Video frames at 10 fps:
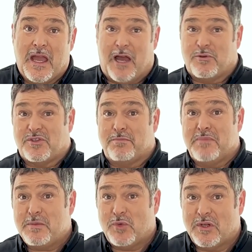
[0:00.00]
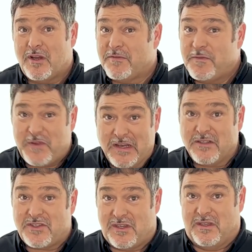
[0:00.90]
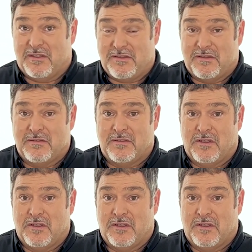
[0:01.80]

I was a member of the Pharisees,